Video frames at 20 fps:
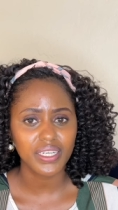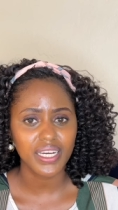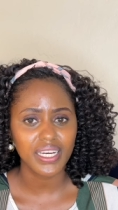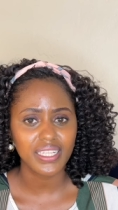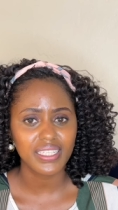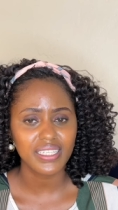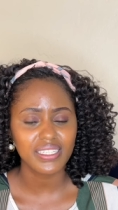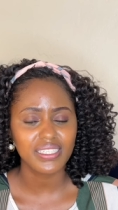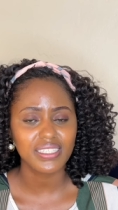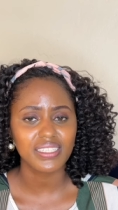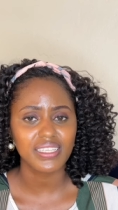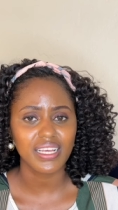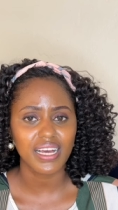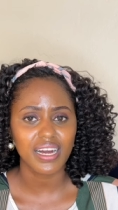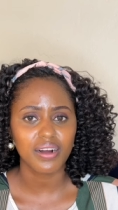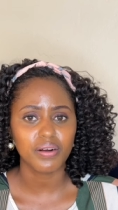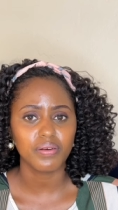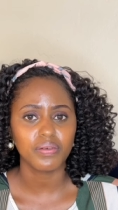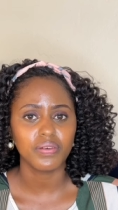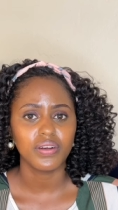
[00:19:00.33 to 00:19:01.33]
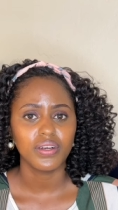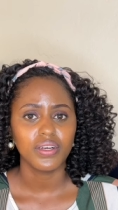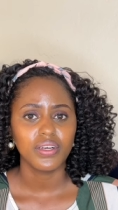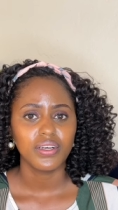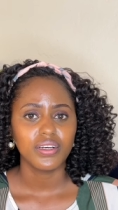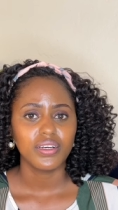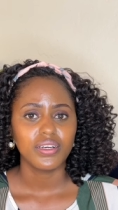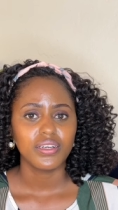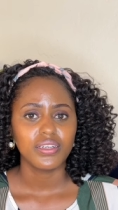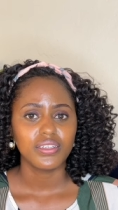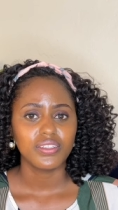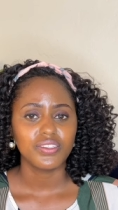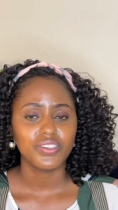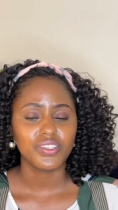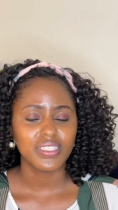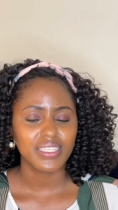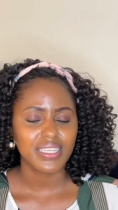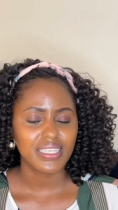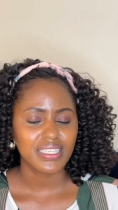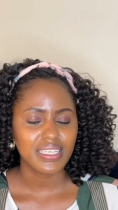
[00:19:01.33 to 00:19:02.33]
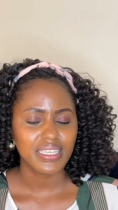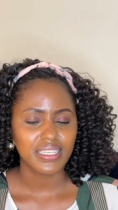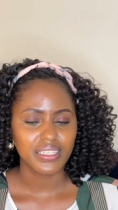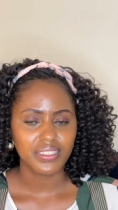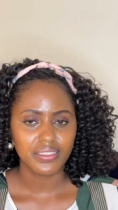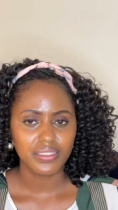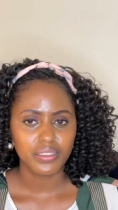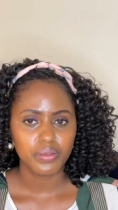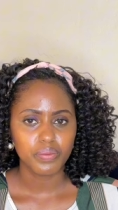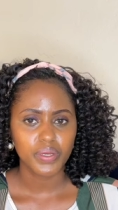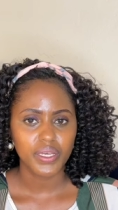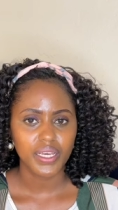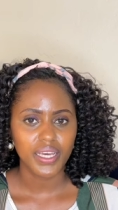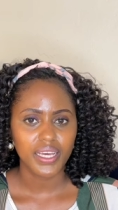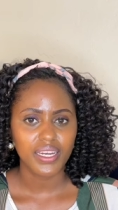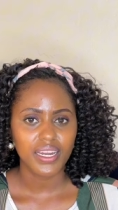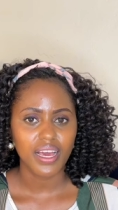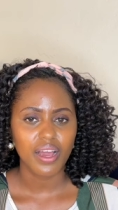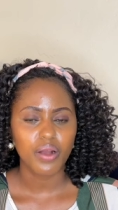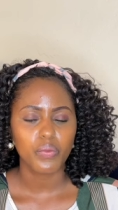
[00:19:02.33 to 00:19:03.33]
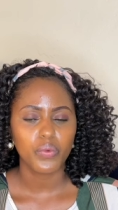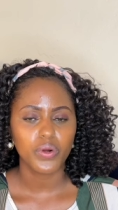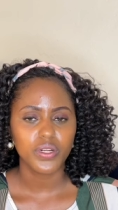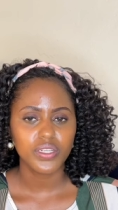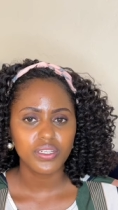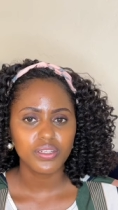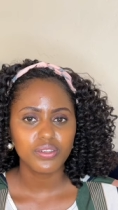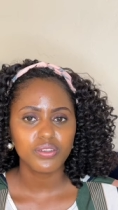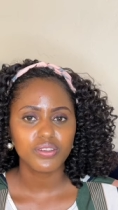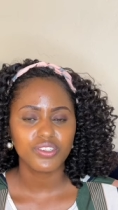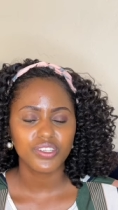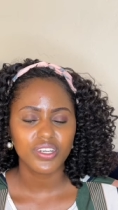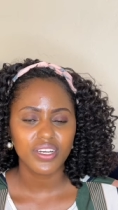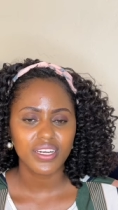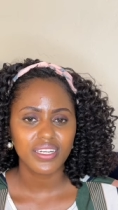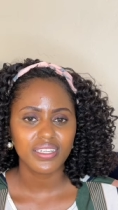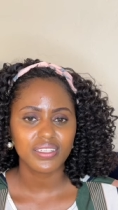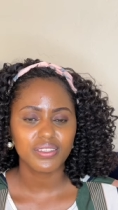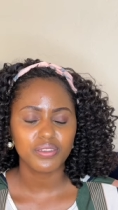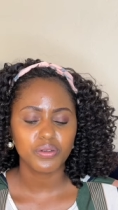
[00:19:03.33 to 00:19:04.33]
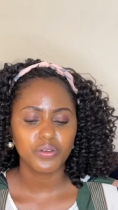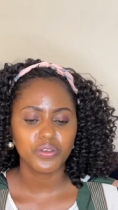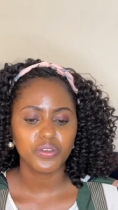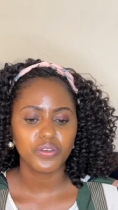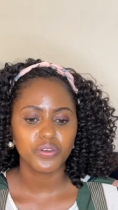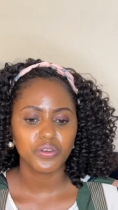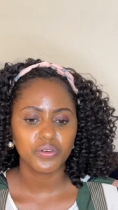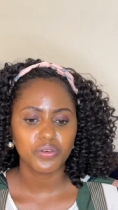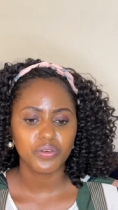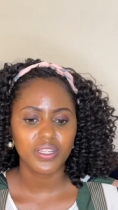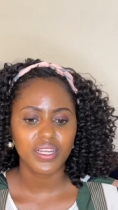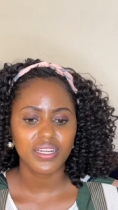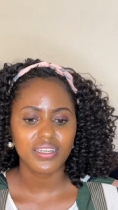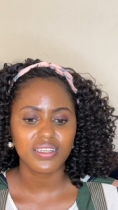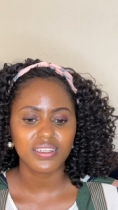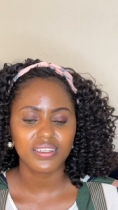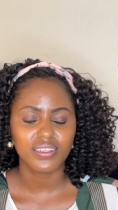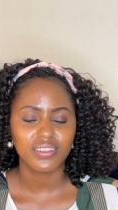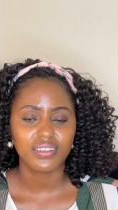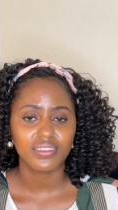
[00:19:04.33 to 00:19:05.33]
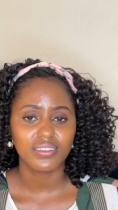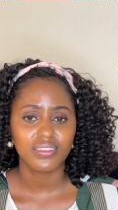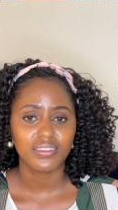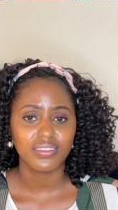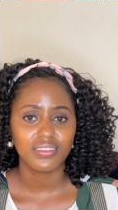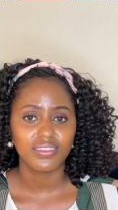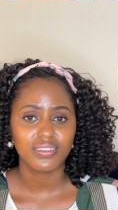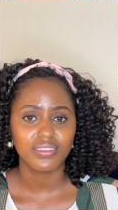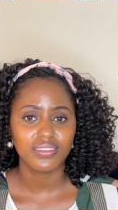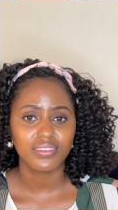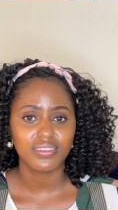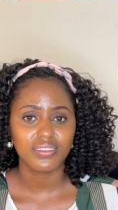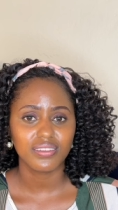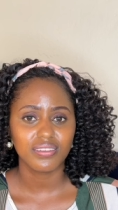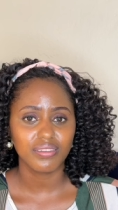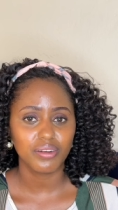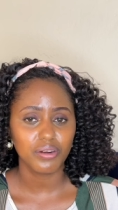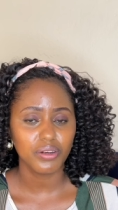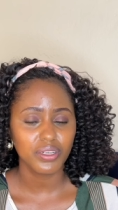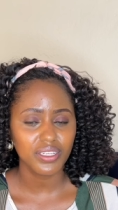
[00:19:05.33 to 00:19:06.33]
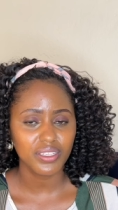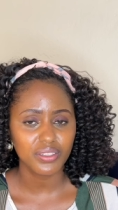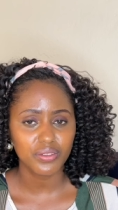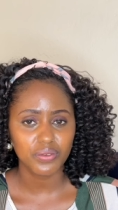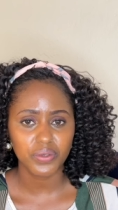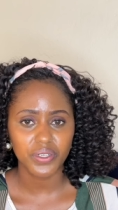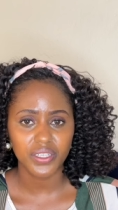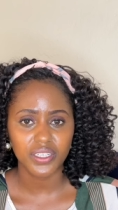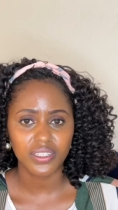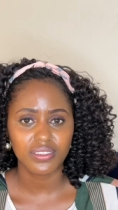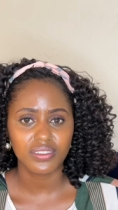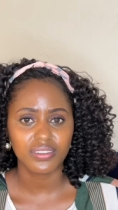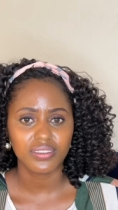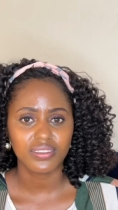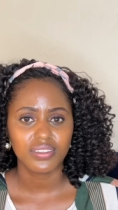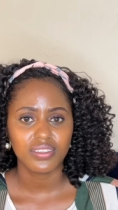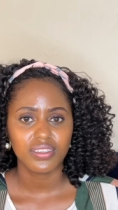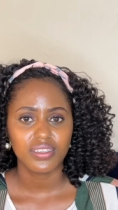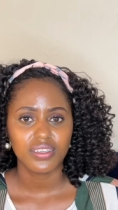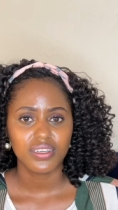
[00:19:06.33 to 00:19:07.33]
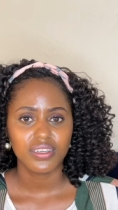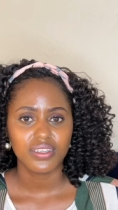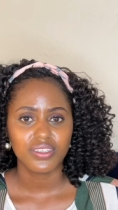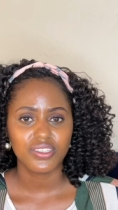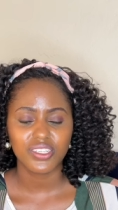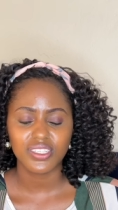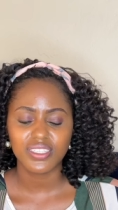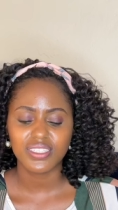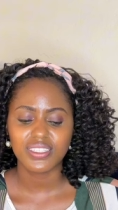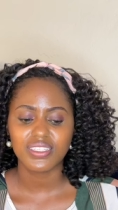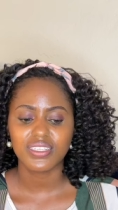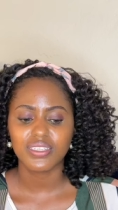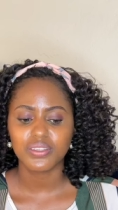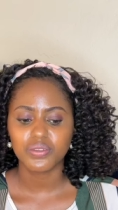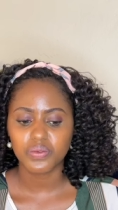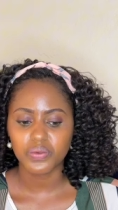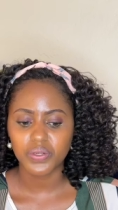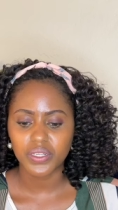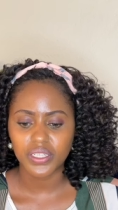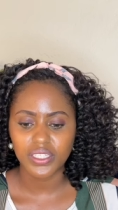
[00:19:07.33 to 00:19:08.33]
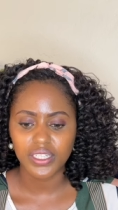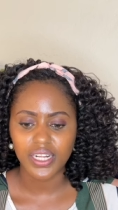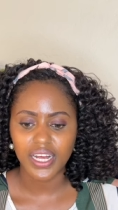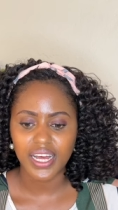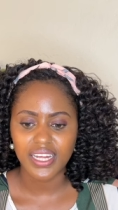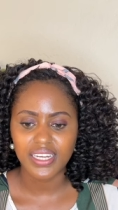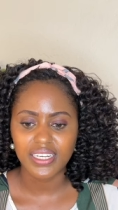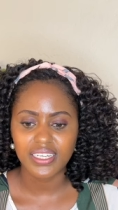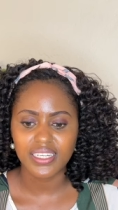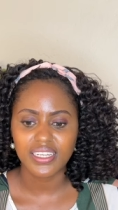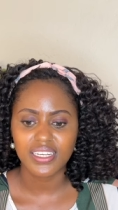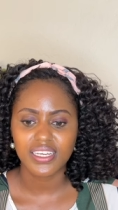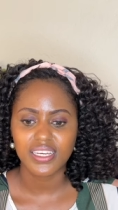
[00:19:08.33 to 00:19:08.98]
and this is how Jesus healed me, and I wanted to share it so you know that God is real, Jesus is real, and